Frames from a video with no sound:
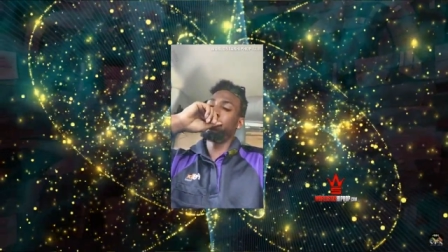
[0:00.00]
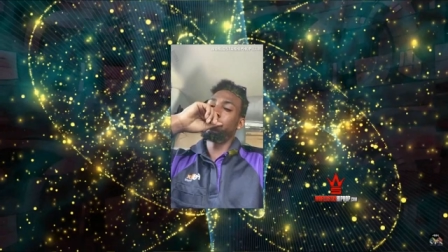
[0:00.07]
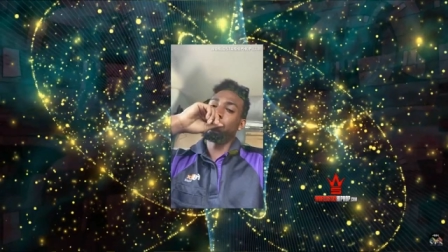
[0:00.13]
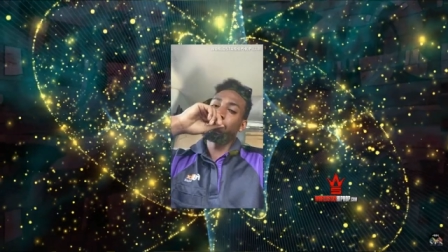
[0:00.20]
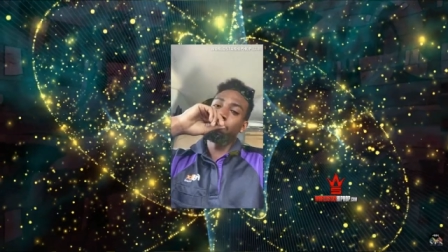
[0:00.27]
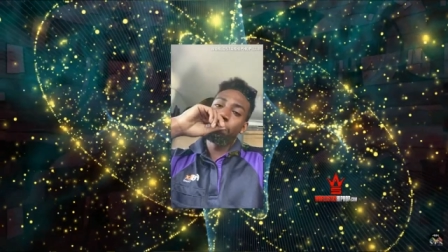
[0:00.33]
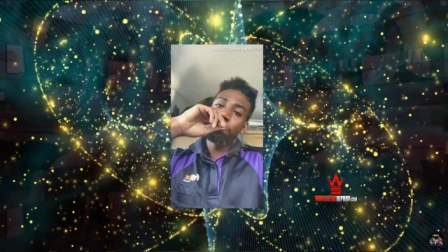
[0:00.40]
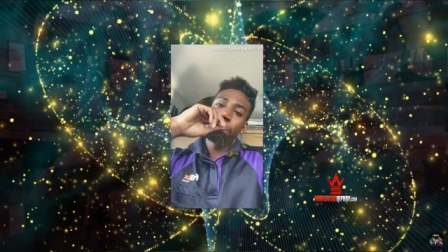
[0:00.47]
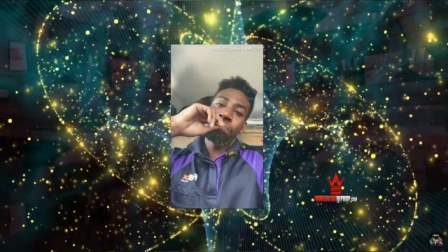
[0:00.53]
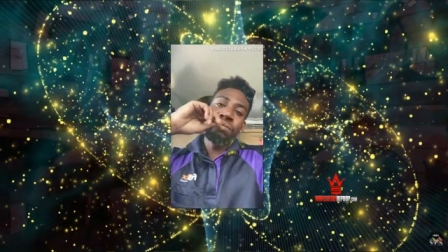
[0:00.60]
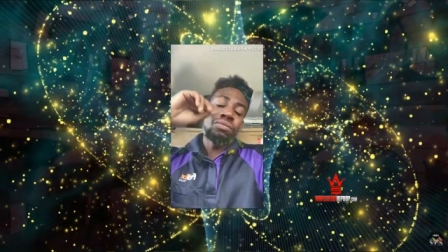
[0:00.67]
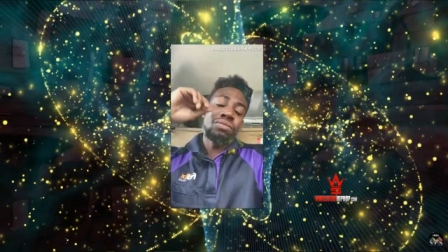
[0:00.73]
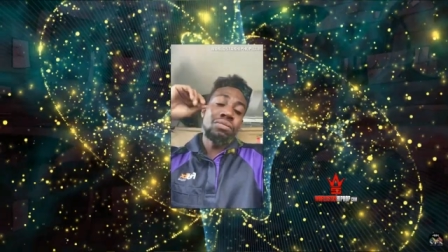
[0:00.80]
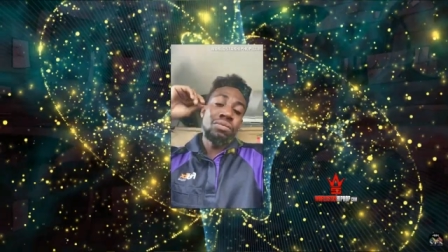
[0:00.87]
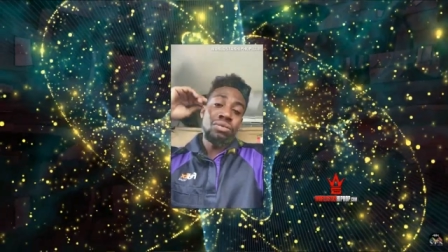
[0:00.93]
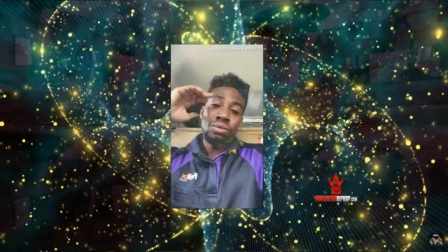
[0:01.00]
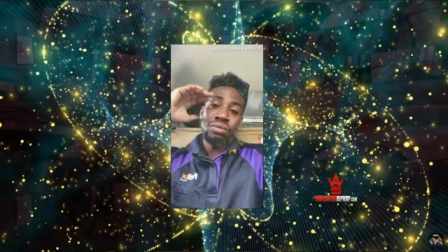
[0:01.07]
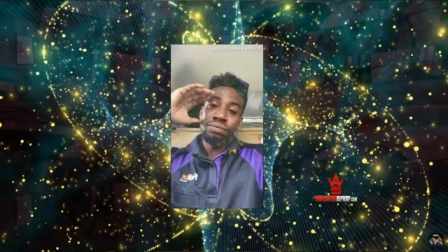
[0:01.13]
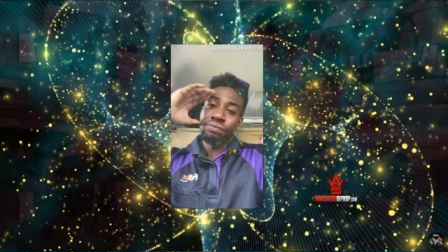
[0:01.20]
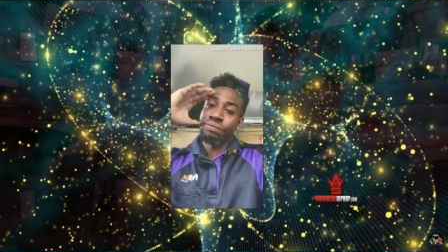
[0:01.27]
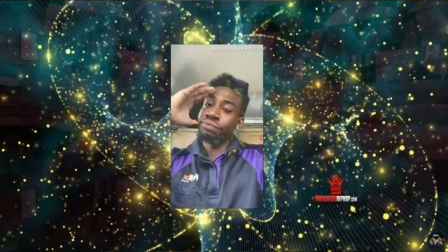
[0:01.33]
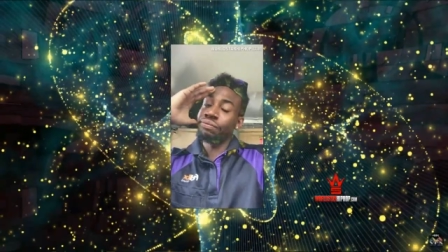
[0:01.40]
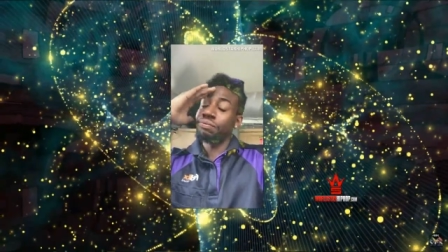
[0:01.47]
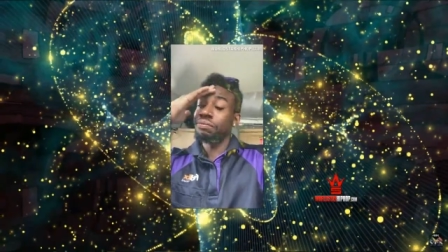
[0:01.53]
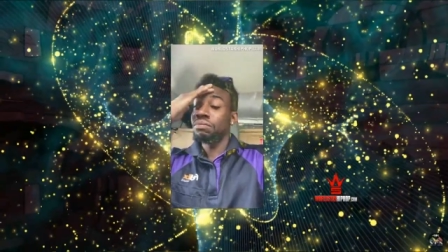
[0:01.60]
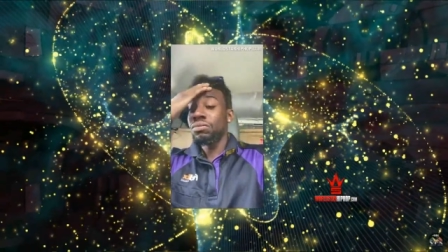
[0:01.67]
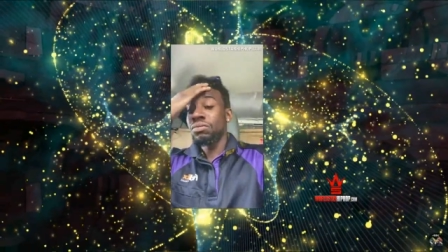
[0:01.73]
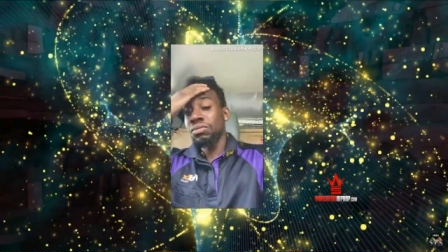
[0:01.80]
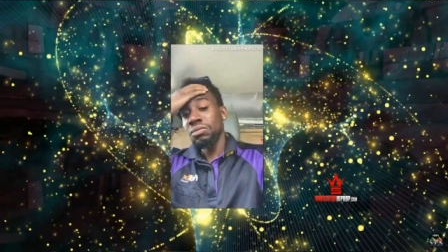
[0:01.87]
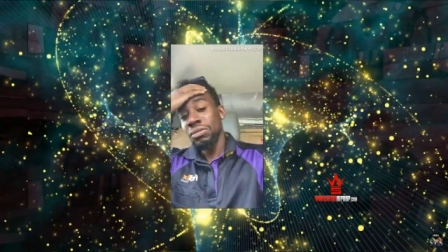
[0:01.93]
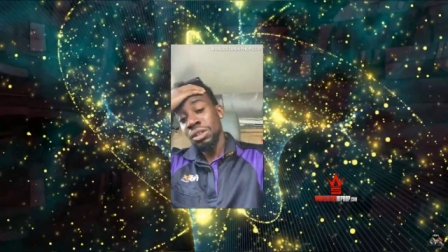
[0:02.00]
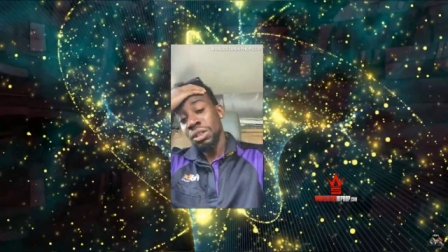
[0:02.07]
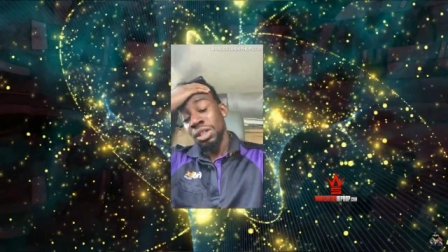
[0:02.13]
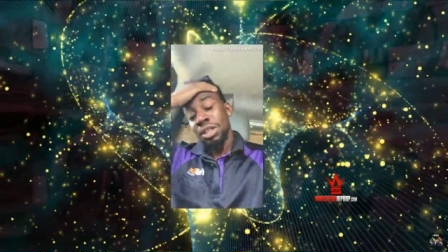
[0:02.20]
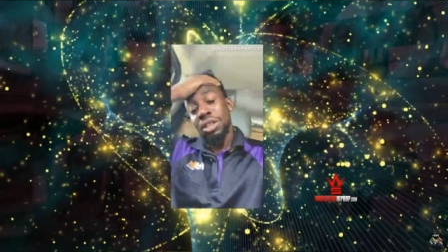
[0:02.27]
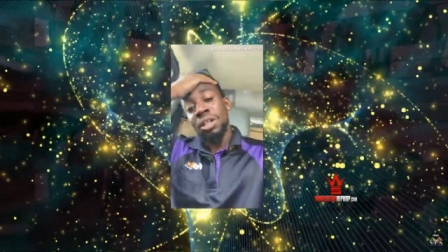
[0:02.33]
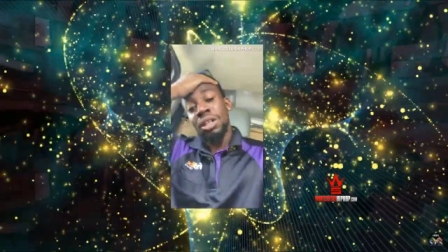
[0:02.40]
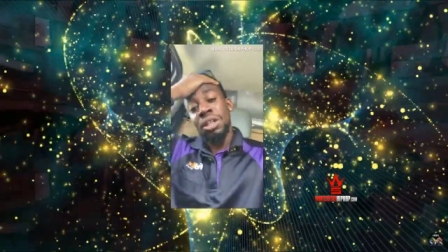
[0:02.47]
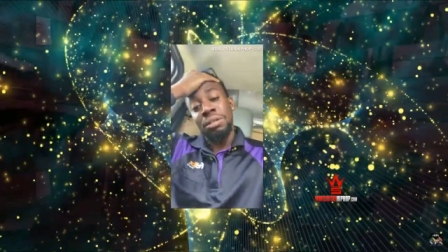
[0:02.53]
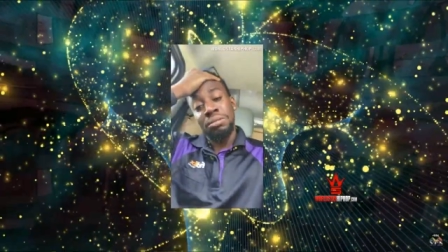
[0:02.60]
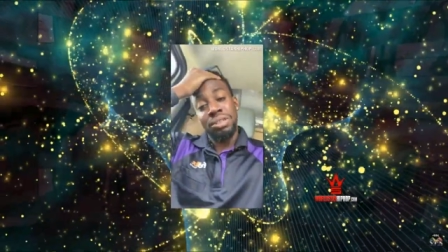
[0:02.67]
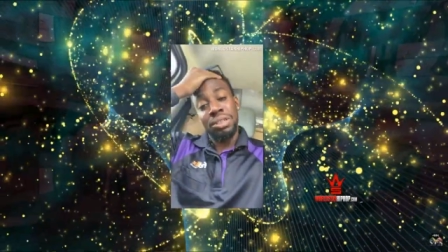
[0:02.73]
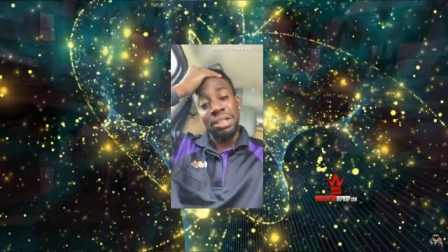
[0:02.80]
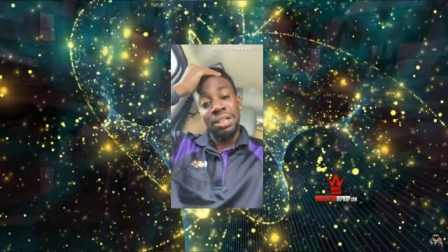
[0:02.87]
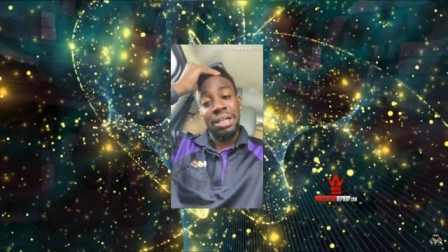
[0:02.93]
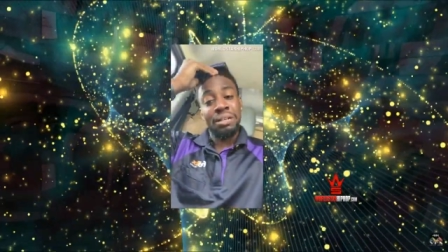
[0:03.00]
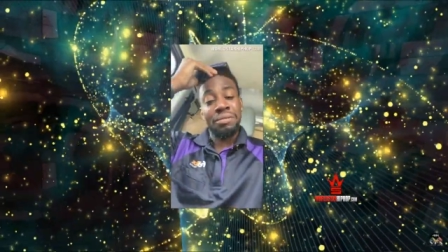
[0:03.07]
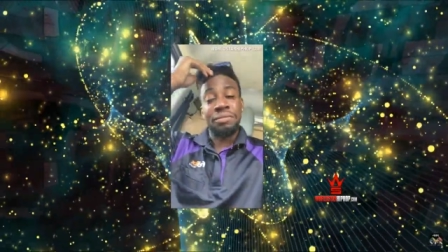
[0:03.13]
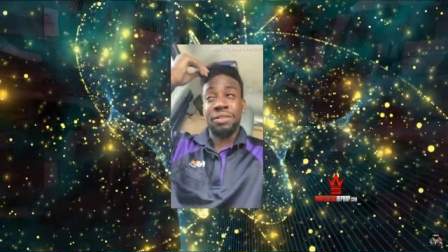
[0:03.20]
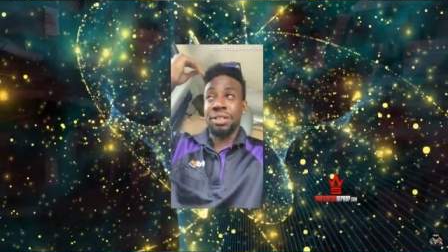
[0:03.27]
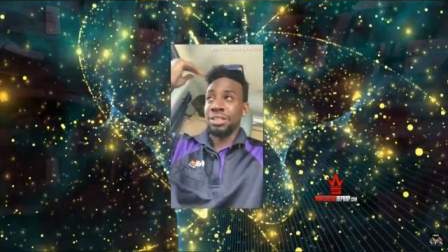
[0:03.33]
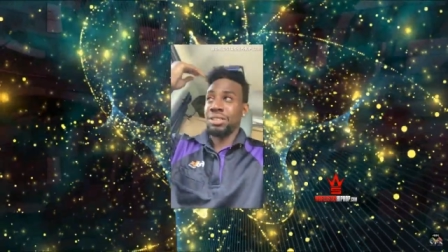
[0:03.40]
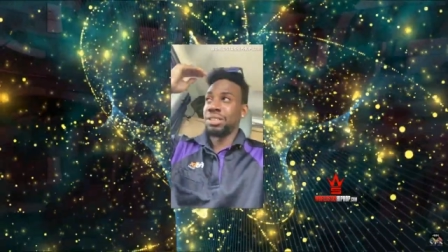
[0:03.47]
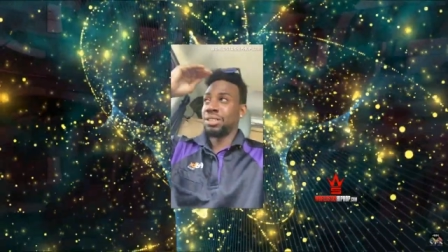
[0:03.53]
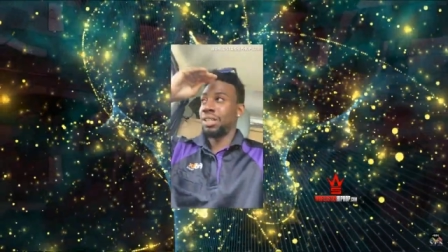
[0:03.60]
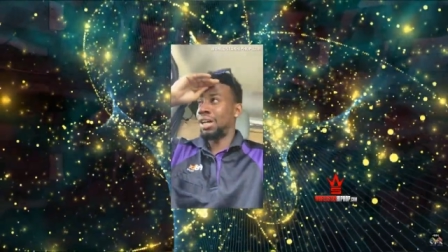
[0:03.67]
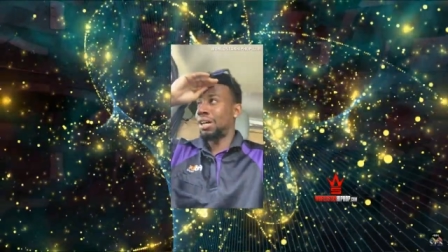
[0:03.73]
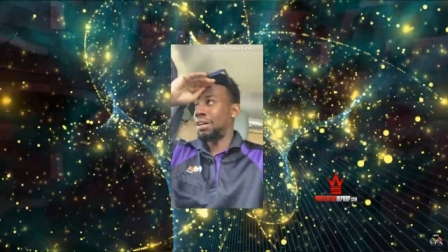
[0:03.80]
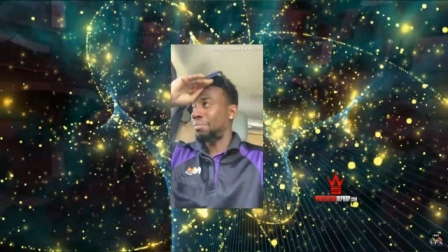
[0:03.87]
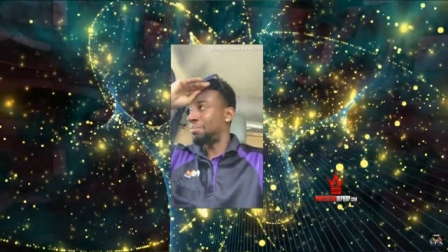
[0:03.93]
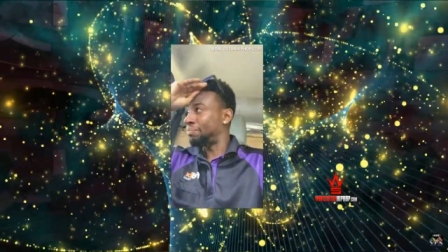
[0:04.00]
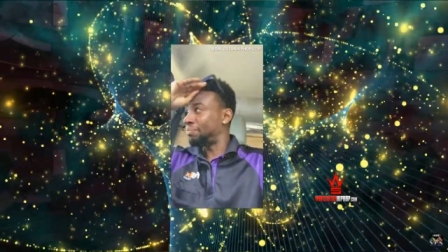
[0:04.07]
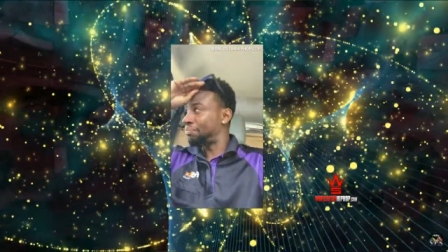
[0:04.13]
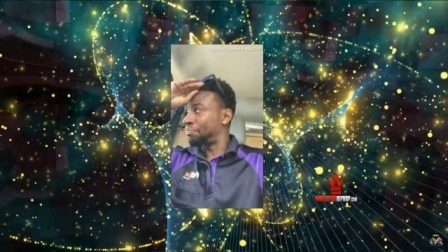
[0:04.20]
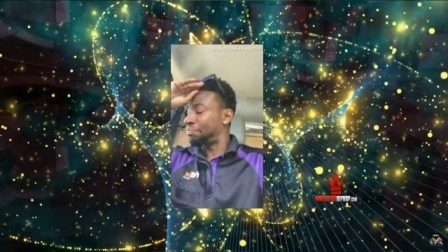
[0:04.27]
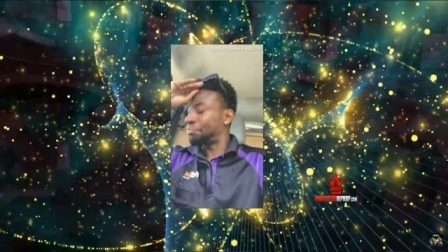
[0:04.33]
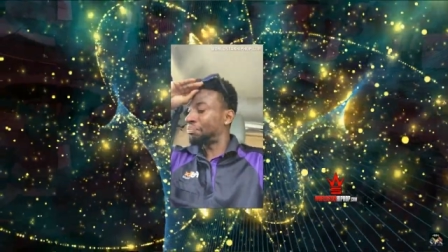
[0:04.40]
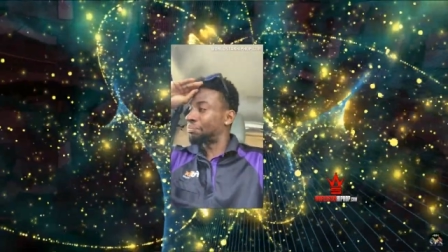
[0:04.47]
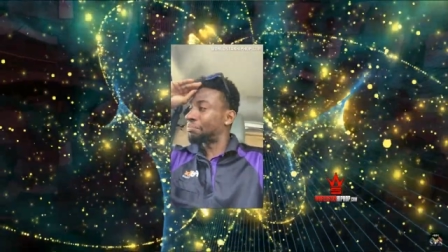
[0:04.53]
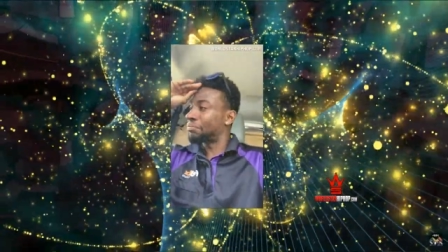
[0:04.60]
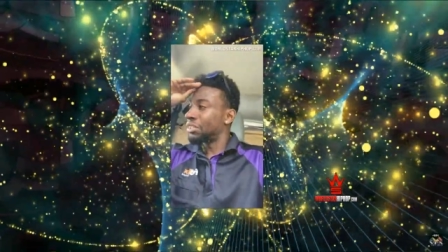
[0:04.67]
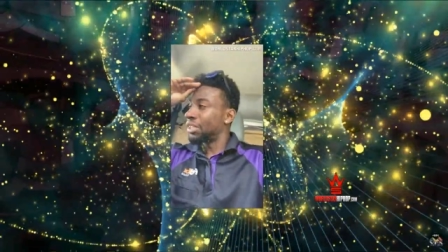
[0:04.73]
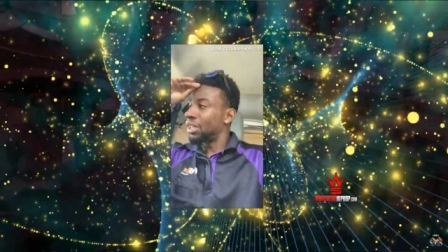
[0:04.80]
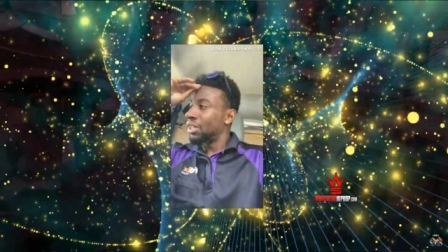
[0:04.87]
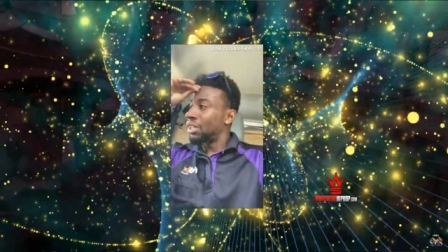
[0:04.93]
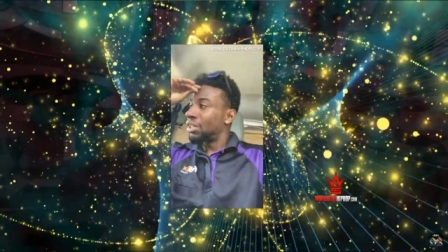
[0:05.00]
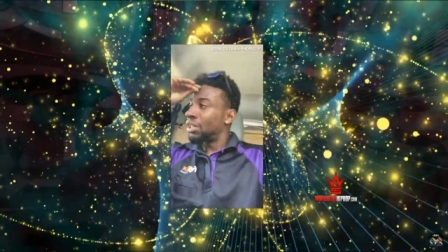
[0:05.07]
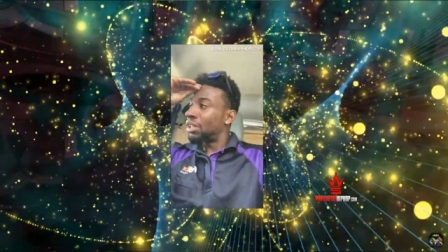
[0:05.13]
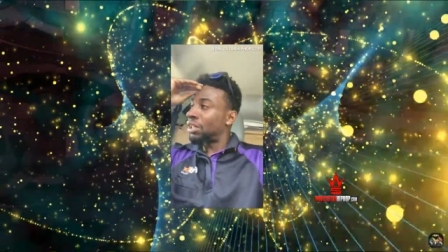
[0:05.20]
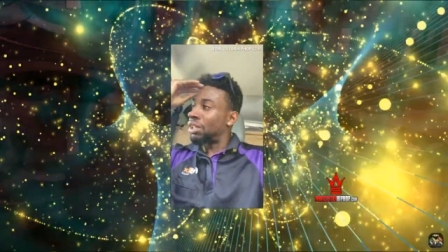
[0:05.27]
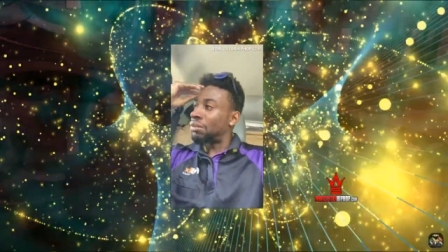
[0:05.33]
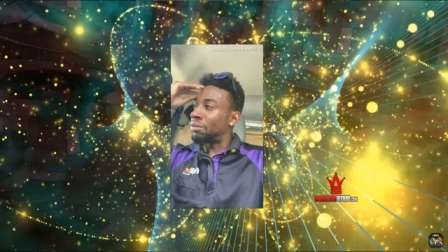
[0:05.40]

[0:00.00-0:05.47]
a 23 year old driver who drives for FedEx and um, and over